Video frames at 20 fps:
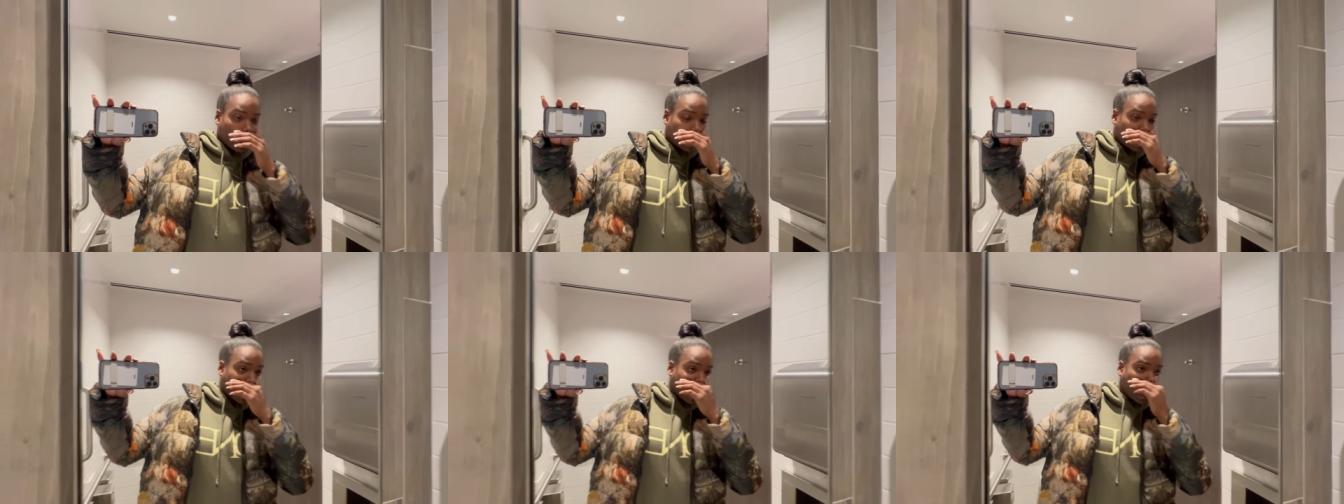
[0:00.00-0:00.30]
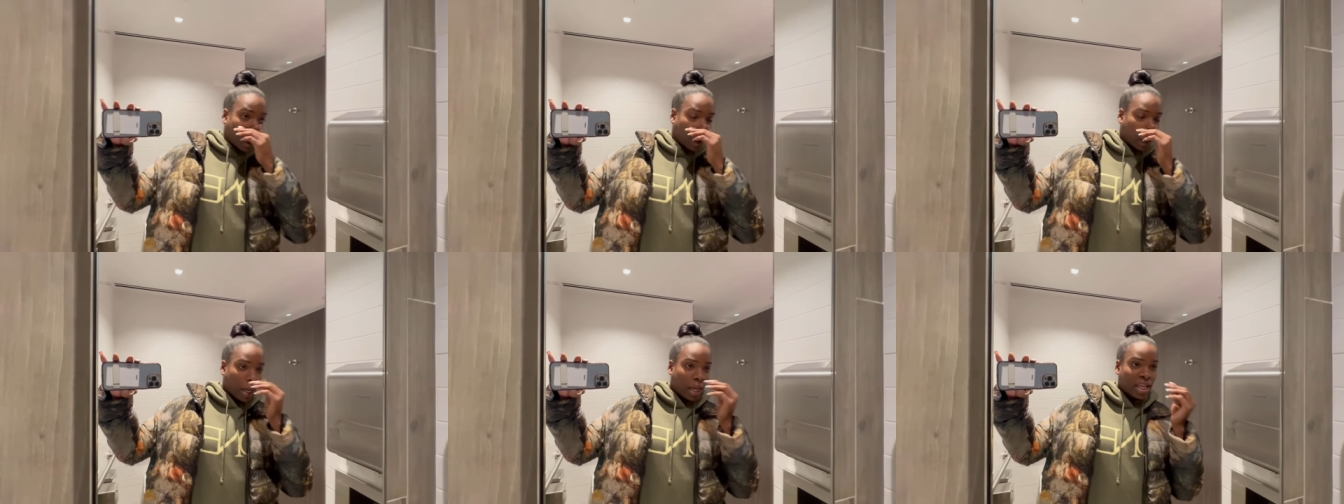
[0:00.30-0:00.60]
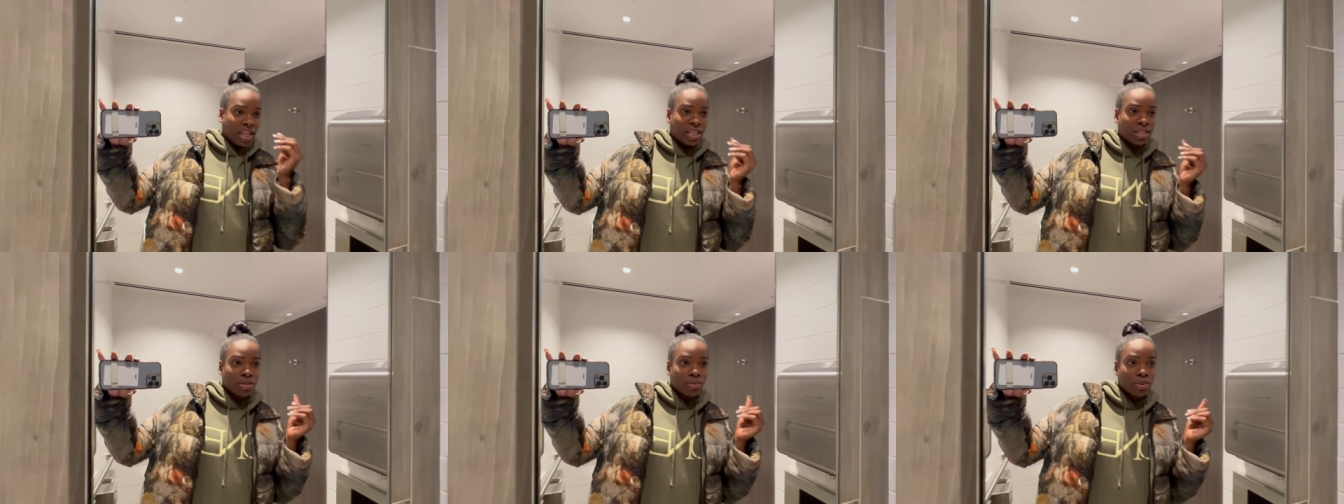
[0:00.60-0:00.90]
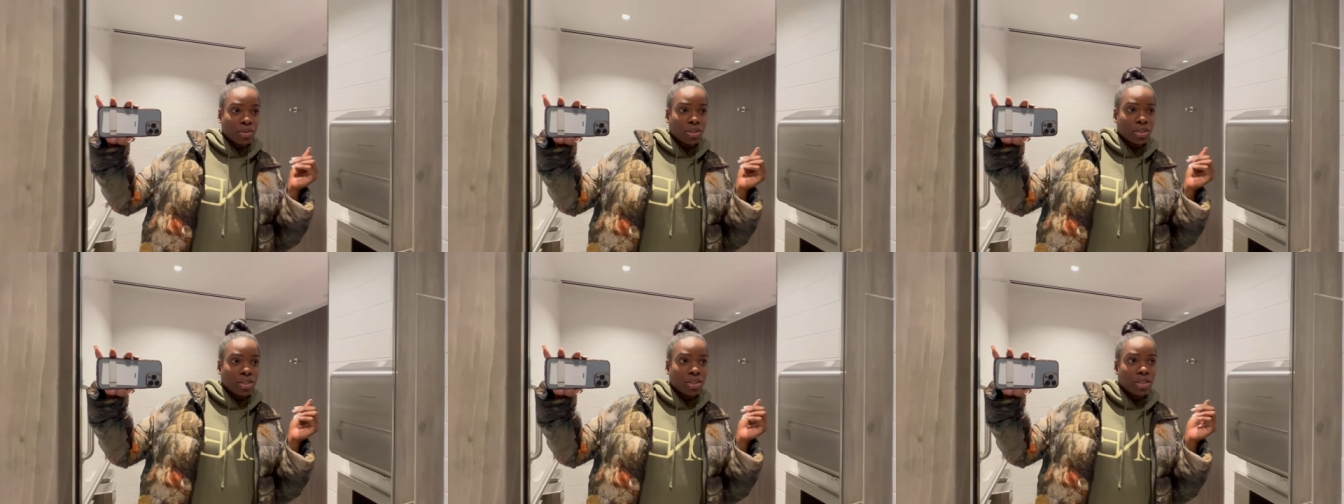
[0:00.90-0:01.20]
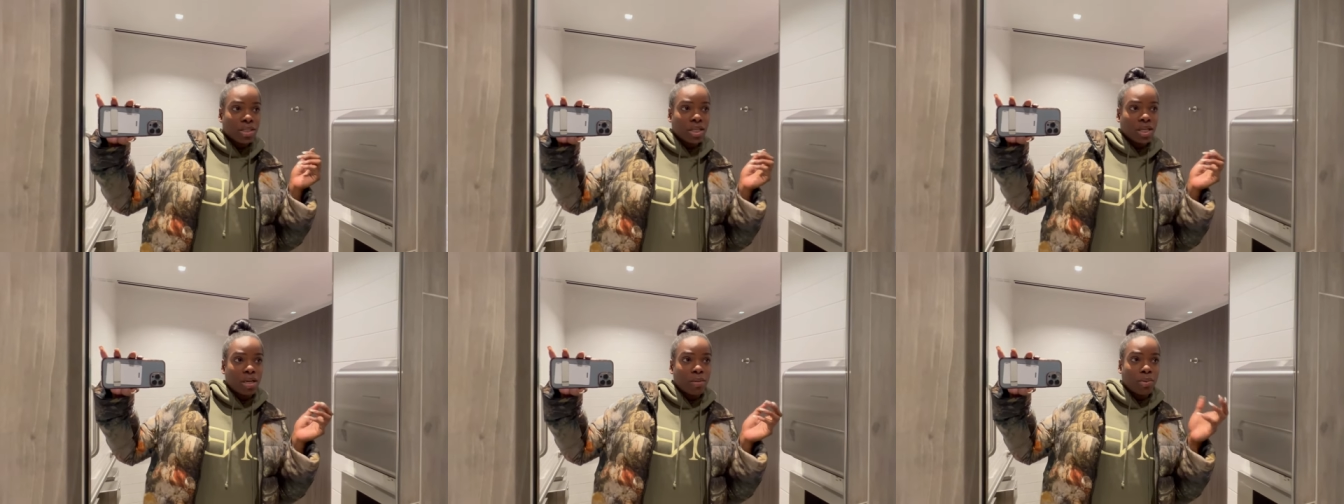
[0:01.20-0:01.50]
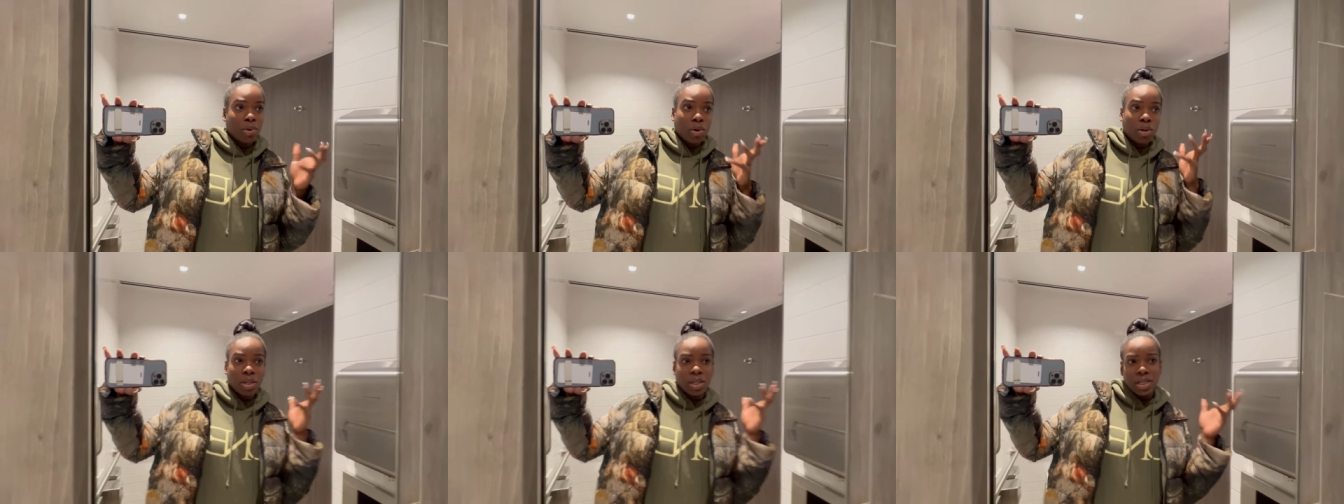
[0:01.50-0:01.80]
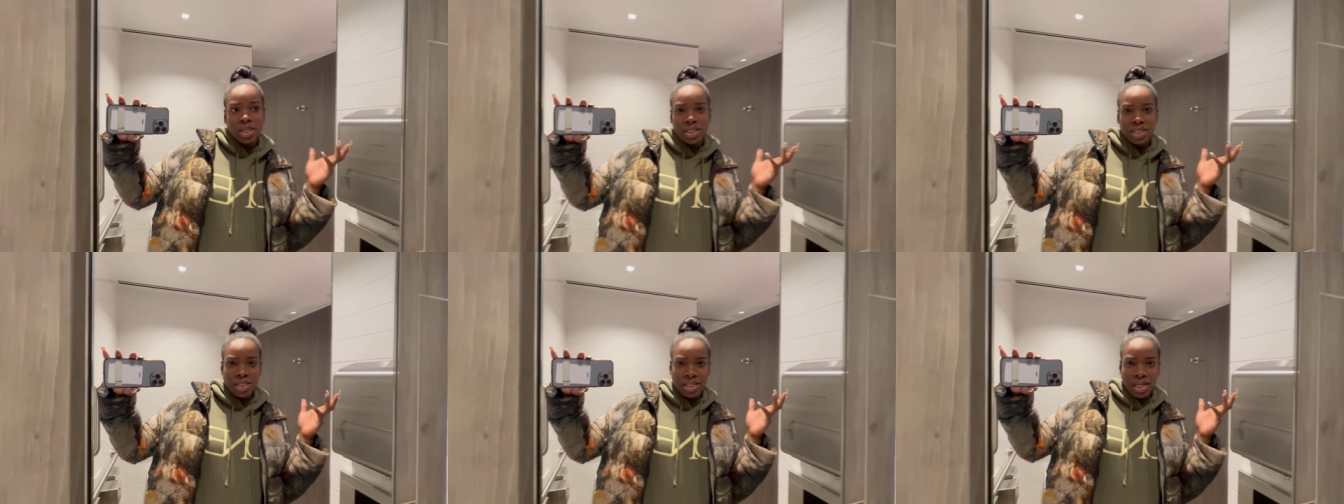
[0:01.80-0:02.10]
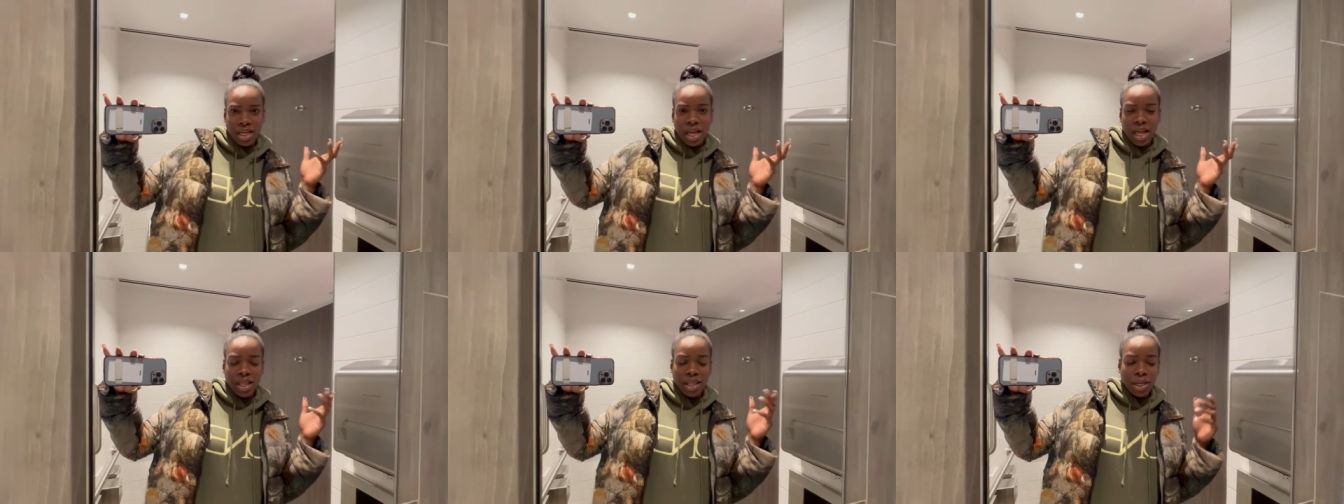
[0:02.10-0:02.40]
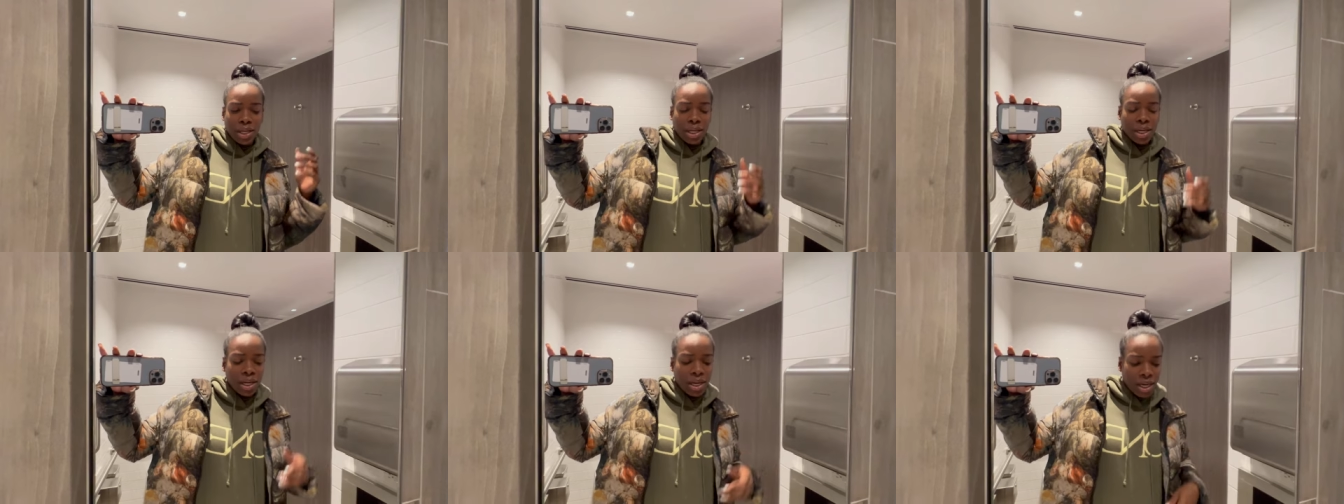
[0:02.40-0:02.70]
so I guess we'll just keep all of this together.